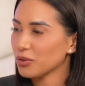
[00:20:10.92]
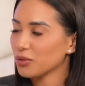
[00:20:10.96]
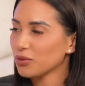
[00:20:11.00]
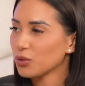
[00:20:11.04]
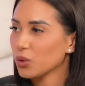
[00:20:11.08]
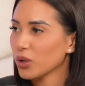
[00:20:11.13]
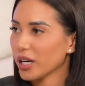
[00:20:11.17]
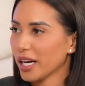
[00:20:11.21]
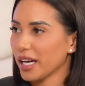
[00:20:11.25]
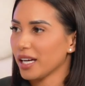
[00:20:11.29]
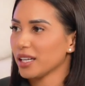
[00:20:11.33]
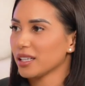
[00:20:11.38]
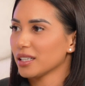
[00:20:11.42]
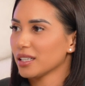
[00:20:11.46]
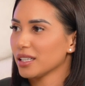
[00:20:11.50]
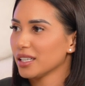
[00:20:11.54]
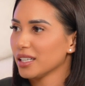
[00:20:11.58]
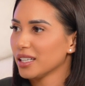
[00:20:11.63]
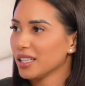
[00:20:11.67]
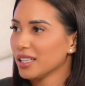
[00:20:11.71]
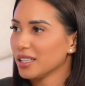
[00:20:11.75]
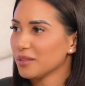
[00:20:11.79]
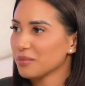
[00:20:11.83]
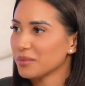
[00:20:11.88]
beforehand
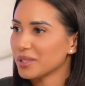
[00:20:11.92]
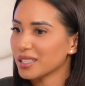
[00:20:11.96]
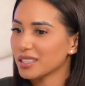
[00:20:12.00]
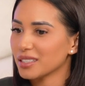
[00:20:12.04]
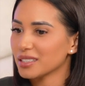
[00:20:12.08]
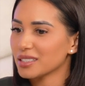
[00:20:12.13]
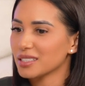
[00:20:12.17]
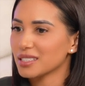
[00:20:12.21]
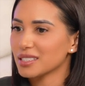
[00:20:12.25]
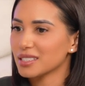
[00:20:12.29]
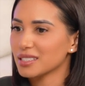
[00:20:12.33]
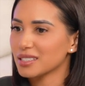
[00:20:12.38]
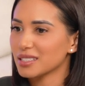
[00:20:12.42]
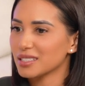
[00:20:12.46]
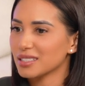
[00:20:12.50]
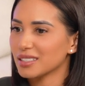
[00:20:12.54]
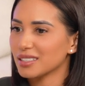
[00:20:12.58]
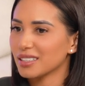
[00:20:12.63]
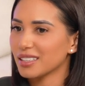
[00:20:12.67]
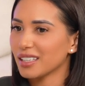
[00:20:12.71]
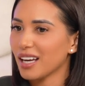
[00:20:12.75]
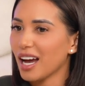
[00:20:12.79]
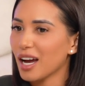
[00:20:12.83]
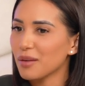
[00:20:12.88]
because
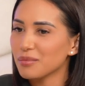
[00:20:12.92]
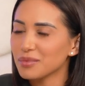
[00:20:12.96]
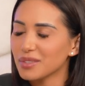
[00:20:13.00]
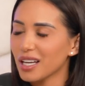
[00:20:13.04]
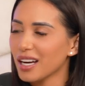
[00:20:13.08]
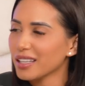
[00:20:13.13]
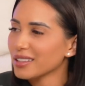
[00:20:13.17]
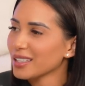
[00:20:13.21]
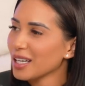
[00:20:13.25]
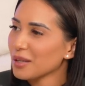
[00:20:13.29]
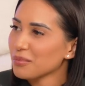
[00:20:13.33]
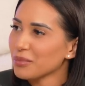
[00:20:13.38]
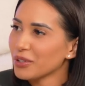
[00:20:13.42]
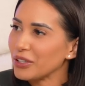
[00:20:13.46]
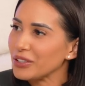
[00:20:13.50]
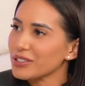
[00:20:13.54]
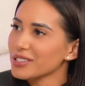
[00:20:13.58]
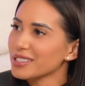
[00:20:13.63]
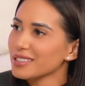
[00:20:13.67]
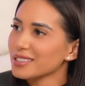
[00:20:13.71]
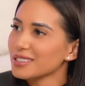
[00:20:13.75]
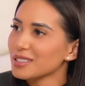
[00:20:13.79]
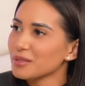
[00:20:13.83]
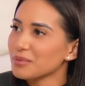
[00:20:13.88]
I'm not that
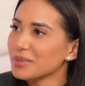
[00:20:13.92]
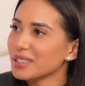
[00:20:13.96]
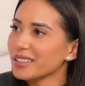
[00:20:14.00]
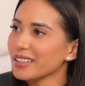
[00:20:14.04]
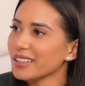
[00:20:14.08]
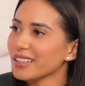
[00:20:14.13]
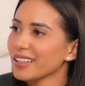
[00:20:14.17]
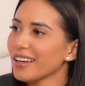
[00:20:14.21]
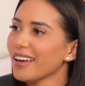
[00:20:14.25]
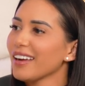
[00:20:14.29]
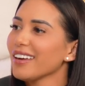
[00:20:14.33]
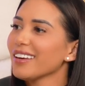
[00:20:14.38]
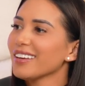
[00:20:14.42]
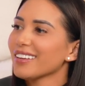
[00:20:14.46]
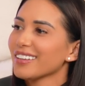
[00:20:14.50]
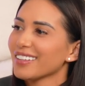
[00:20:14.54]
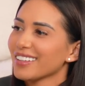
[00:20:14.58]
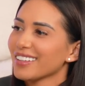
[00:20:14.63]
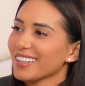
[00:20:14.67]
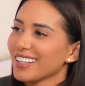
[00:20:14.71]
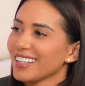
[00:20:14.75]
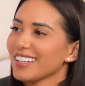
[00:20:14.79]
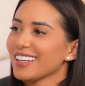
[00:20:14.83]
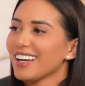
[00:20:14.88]
person to be like, hey,
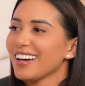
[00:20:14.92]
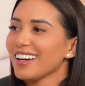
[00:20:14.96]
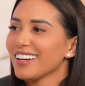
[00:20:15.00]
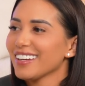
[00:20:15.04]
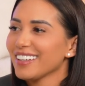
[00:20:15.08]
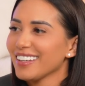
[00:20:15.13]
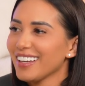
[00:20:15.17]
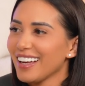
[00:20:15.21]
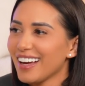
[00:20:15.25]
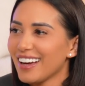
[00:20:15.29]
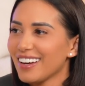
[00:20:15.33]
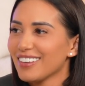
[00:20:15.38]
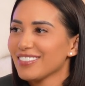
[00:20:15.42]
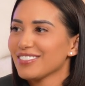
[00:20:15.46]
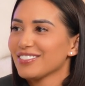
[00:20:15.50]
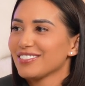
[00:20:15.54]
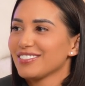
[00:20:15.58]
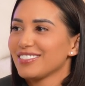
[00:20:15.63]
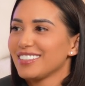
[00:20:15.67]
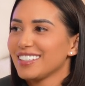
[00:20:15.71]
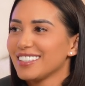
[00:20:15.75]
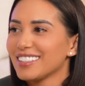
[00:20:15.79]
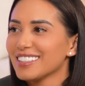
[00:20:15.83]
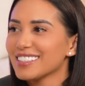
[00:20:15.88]
can I have
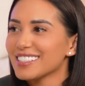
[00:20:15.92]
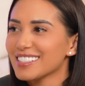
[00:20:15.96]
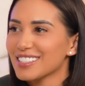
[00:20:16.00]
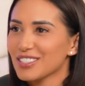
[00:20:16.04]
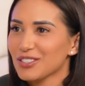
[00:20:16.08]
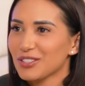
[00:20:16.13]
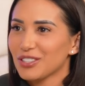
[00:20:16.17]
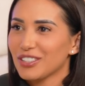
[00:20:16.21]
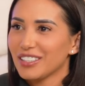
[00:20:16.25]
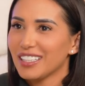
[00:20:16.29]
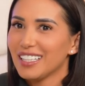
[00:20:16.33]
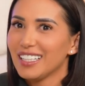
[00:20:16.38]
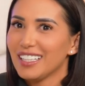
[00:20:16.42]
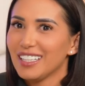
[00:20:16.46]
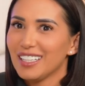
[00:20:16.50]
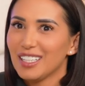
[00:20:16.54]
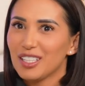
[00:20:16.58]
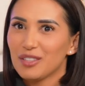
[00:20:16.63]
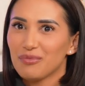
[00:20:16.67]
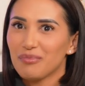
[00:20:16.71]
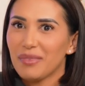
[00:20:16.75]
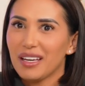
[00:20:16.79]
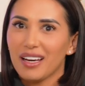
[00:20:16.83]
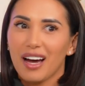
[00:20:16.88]
this? Or
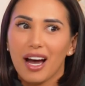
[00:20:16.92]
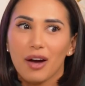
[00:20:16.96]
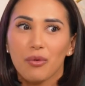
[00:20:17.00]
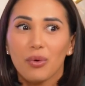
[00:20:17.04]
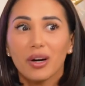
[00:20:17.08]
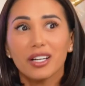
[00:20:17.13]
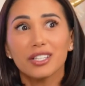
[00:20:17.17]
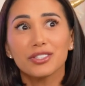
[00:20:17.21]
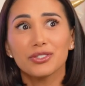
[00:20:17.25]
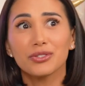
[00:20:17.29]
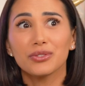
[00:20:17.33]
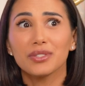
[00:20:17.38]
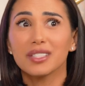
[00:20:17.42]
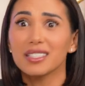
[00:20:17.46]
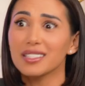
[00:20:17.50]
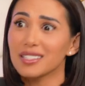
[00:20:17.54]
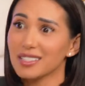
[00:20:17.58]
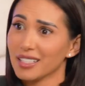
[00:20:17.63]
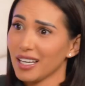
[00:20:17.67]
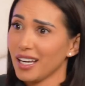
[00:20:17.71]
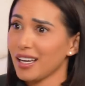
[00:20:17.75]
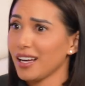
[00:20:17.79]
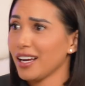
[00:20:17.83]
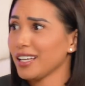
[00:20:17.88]
I want to do this.
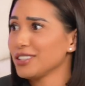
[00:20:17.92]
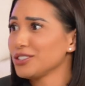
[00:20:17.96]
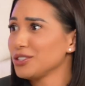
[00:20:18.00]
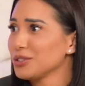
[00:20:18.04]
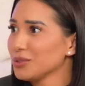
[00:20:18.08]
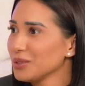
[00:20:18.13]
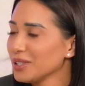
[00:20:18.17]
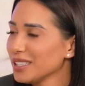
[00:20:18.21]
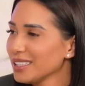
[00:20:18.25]
Can I do